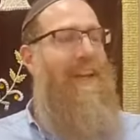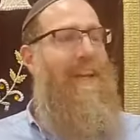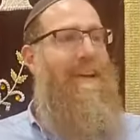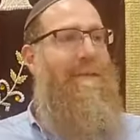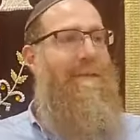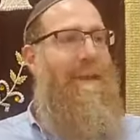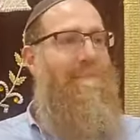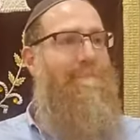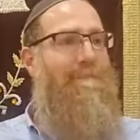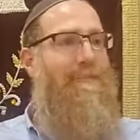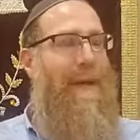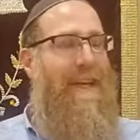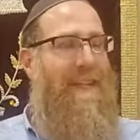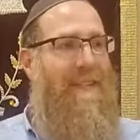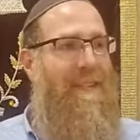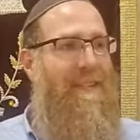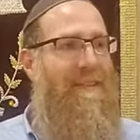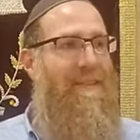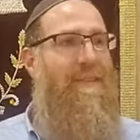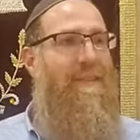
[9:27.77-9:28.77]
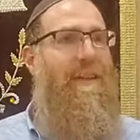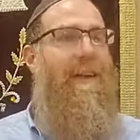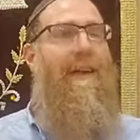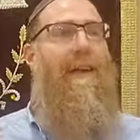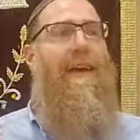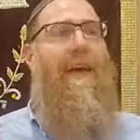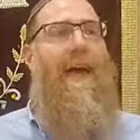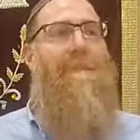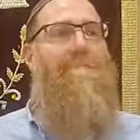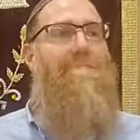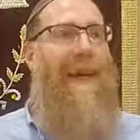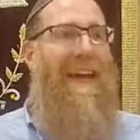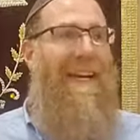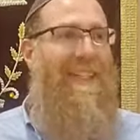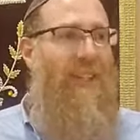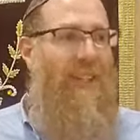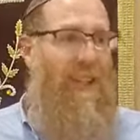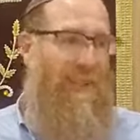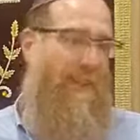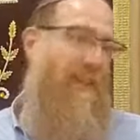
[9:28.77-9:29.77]
and presence and
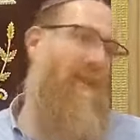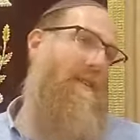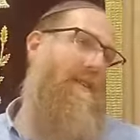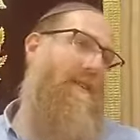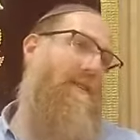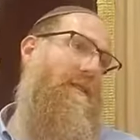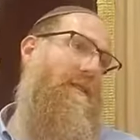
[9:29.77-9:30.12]
majesty